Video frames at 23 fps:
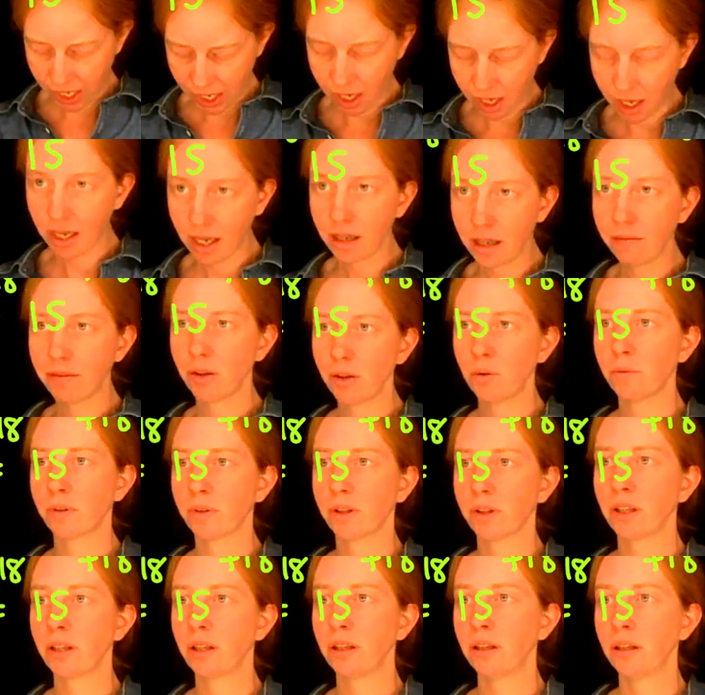5
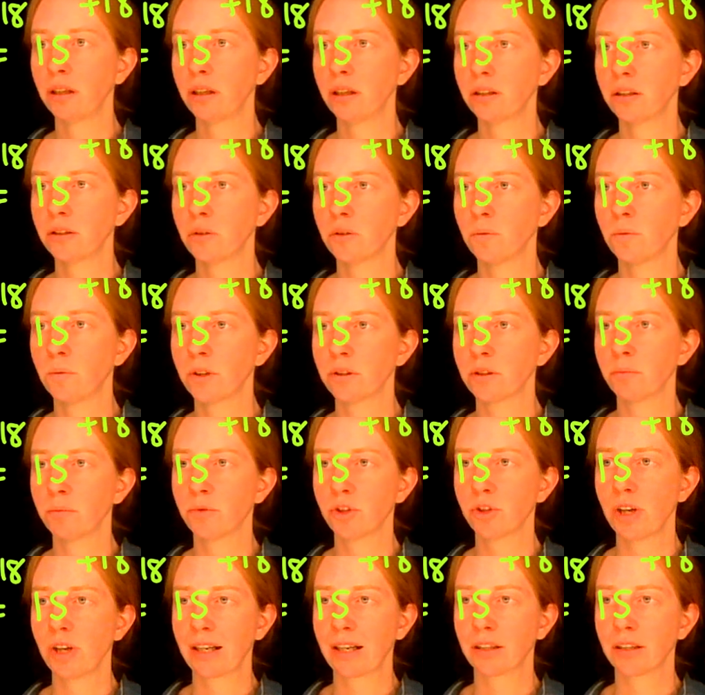over here, so we'll
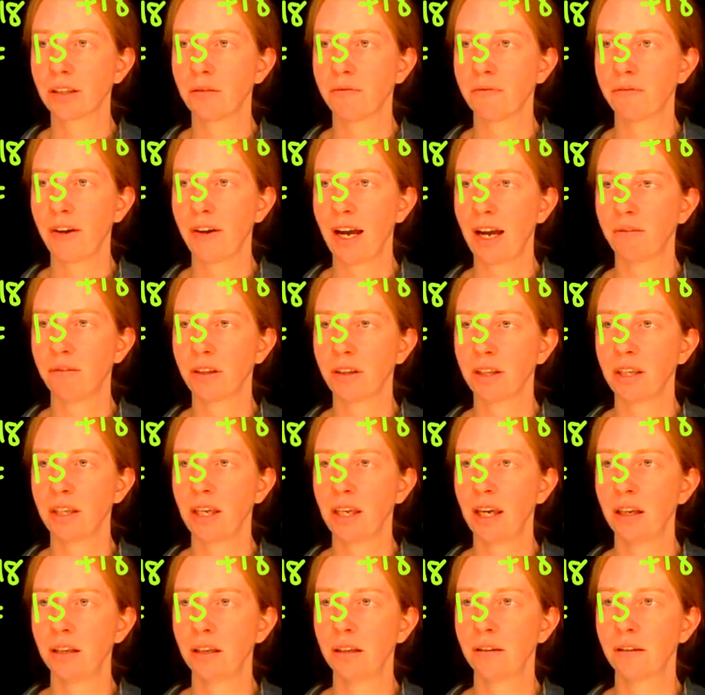subtract 5
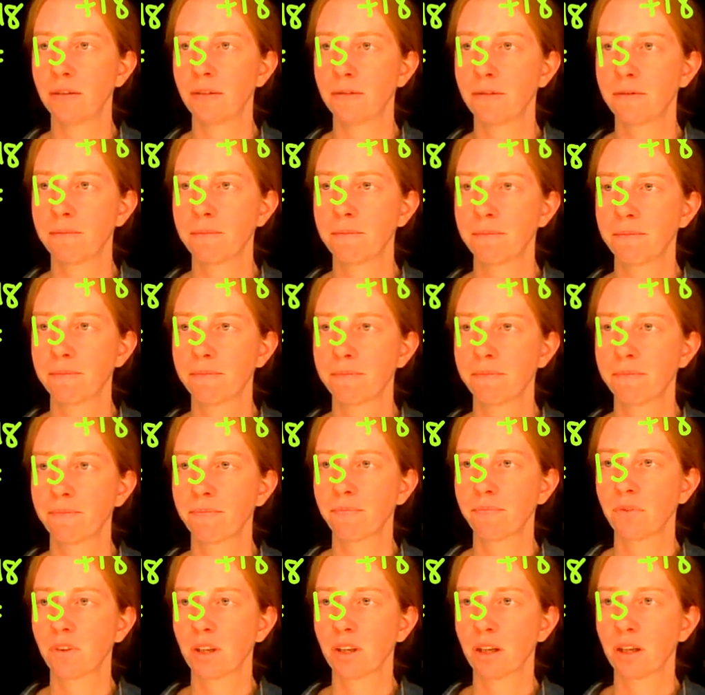again.
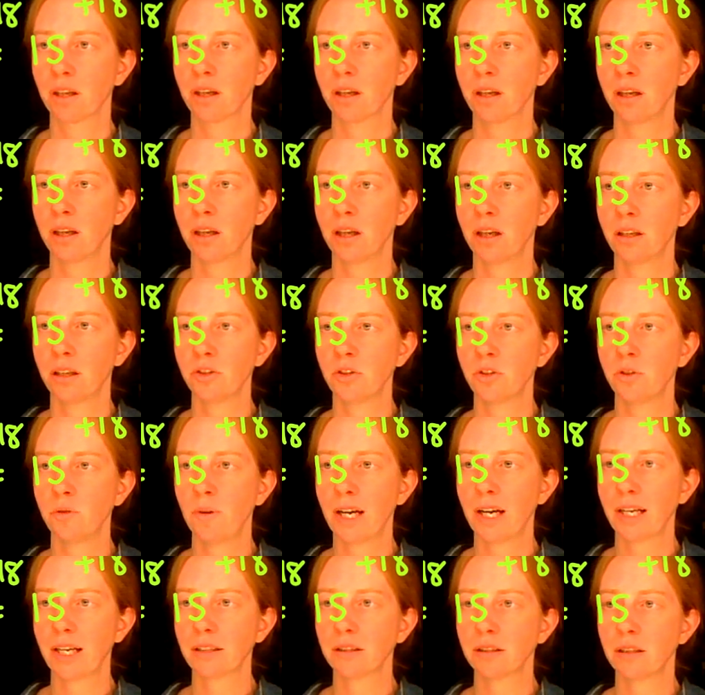And
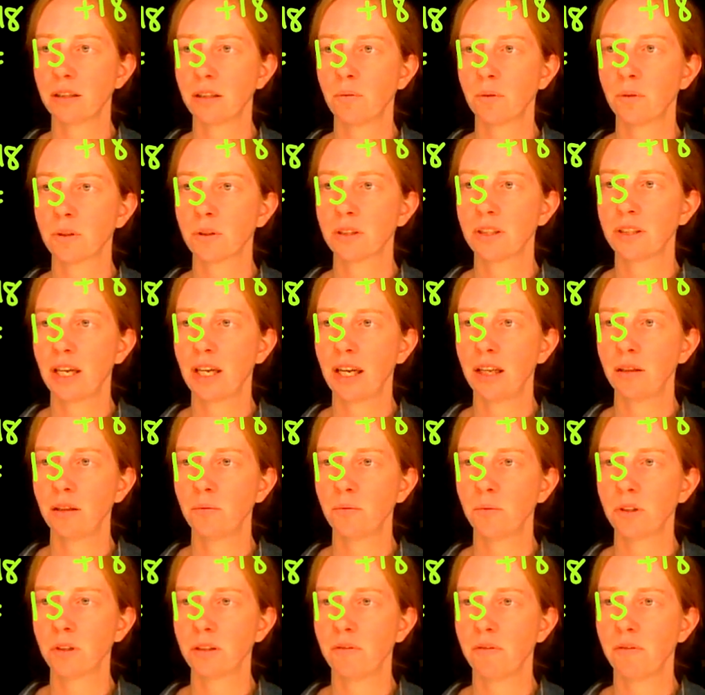2x equals
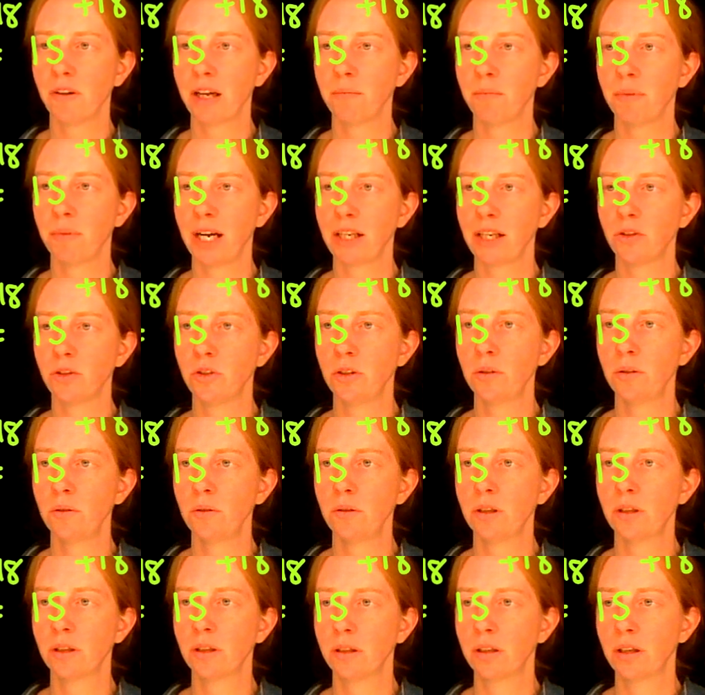10, we'll divide by
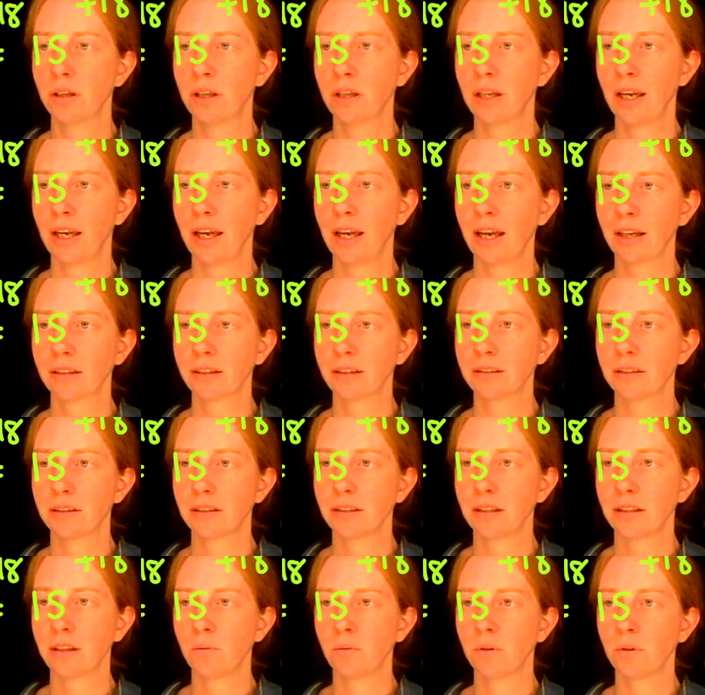2. X
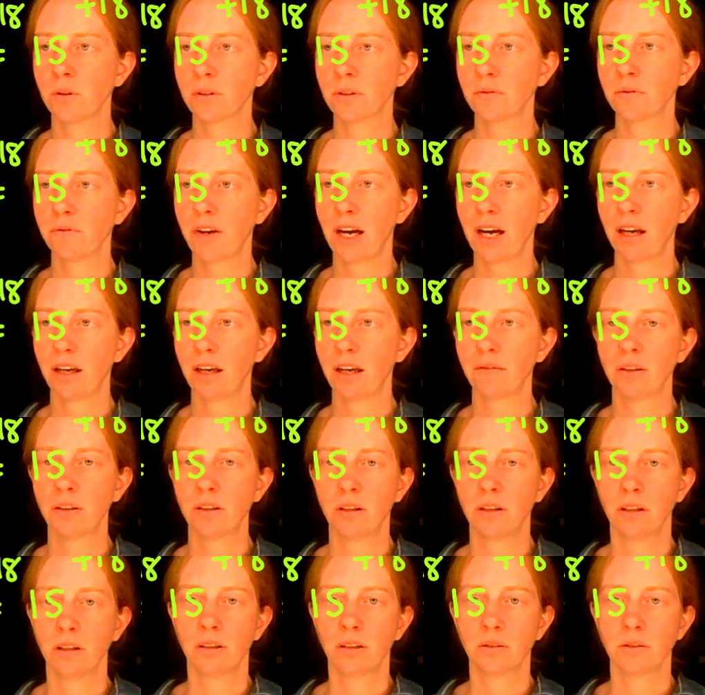equals 5.
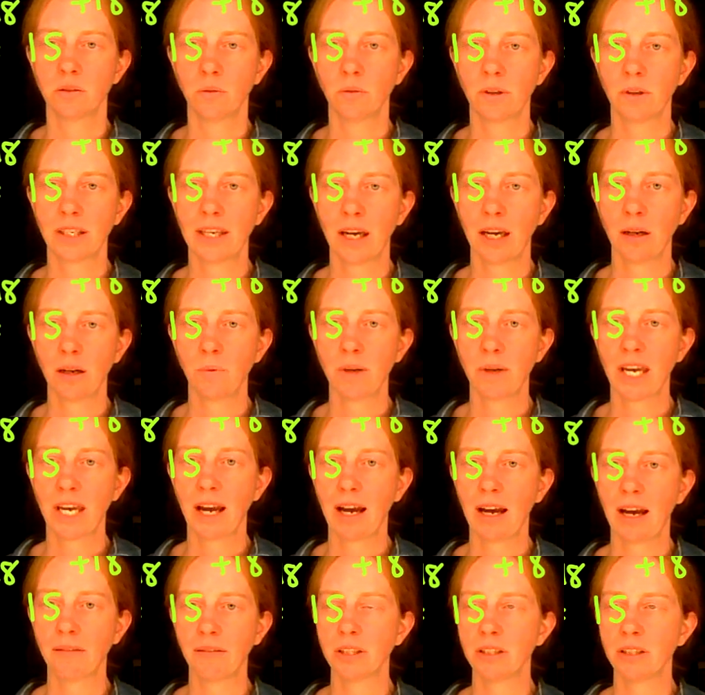So again, we
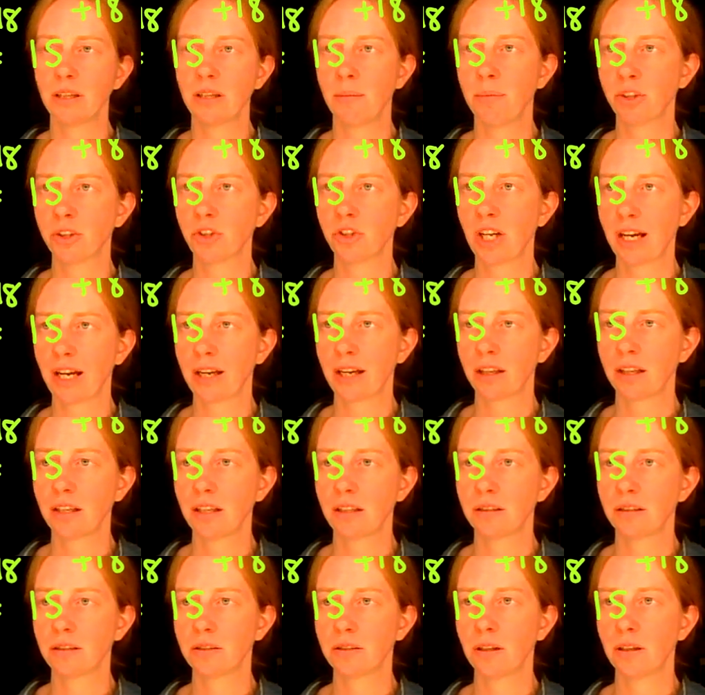have to double check
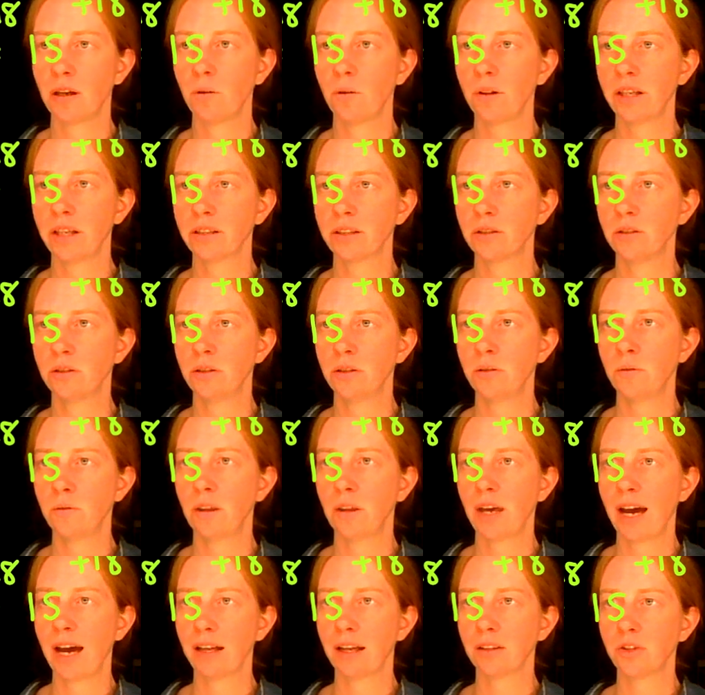these. So let's do
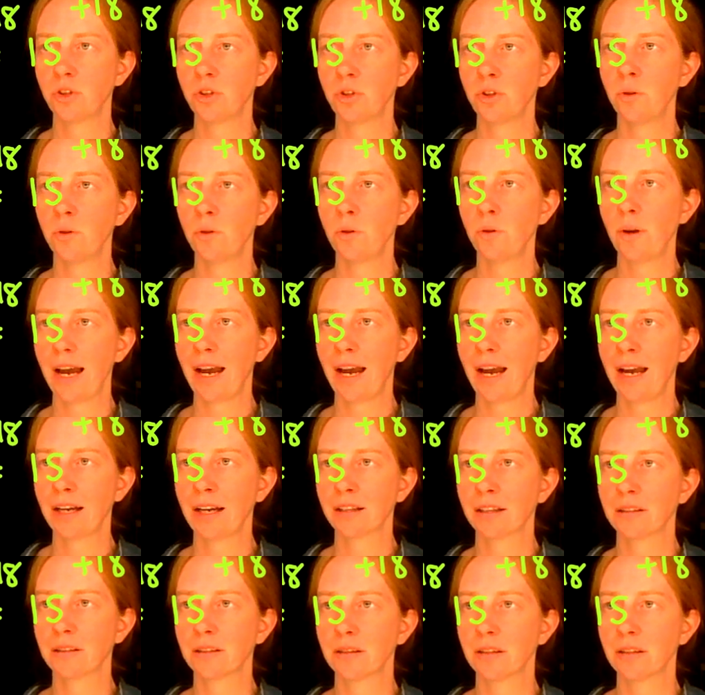that.
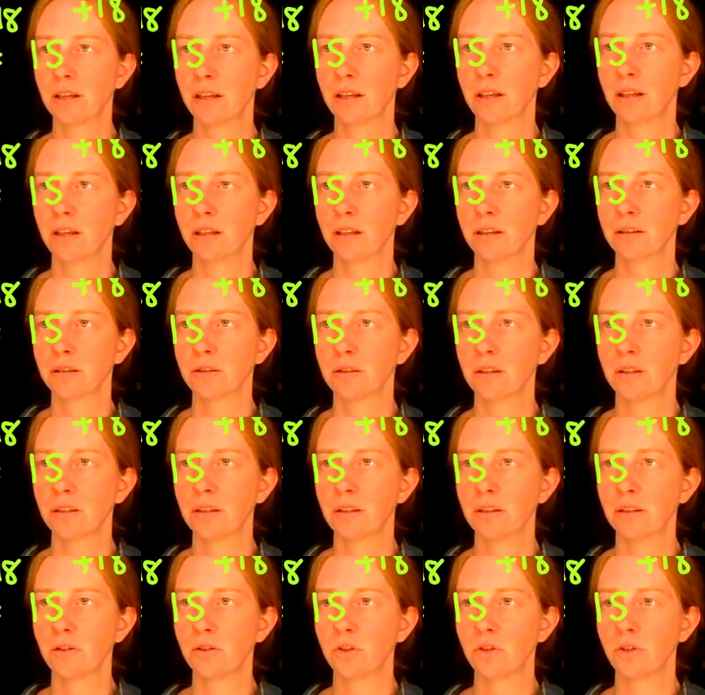2x, so
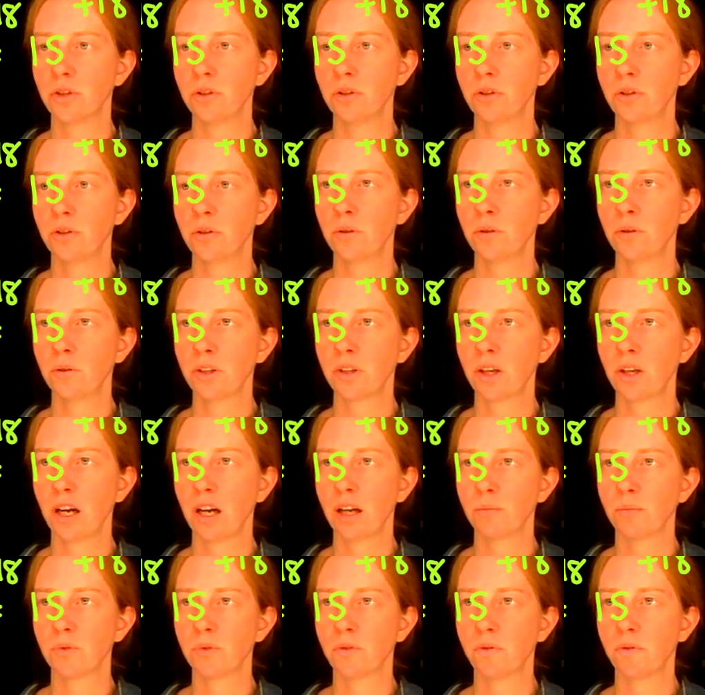this is 2
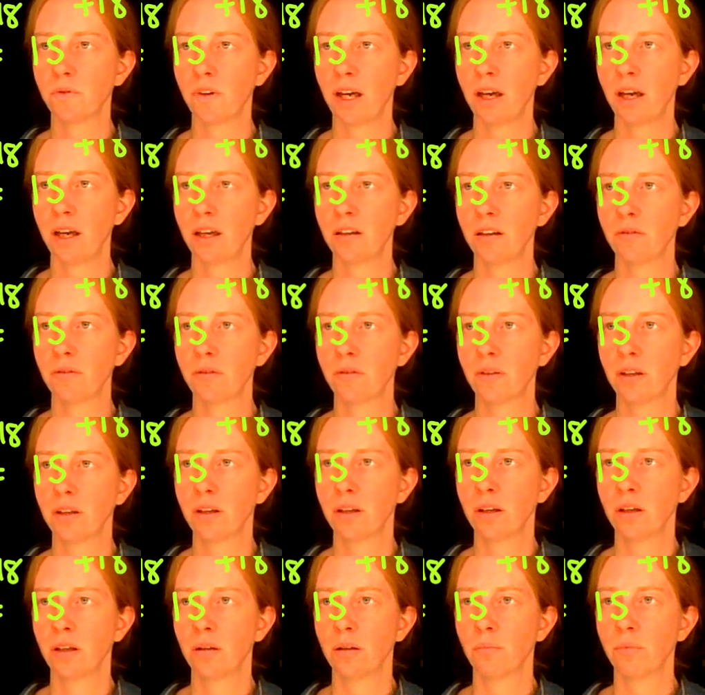times 5
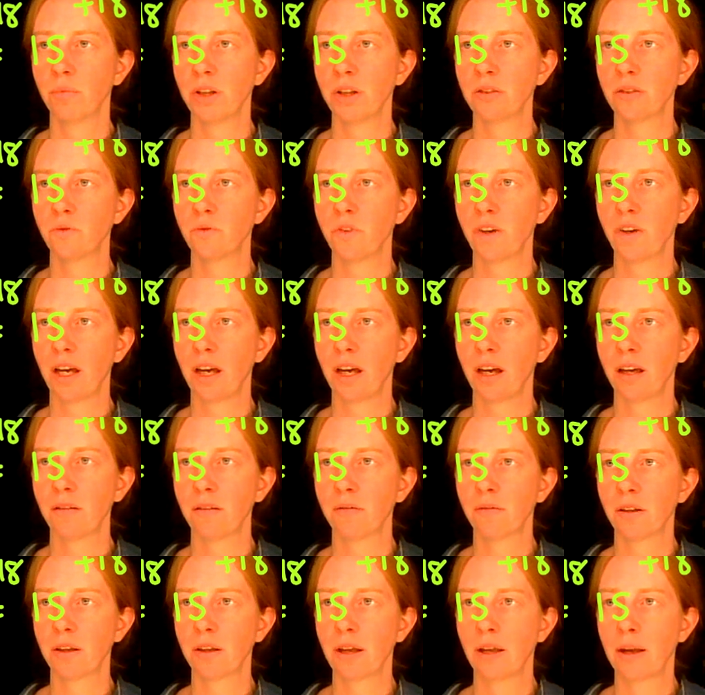plus 5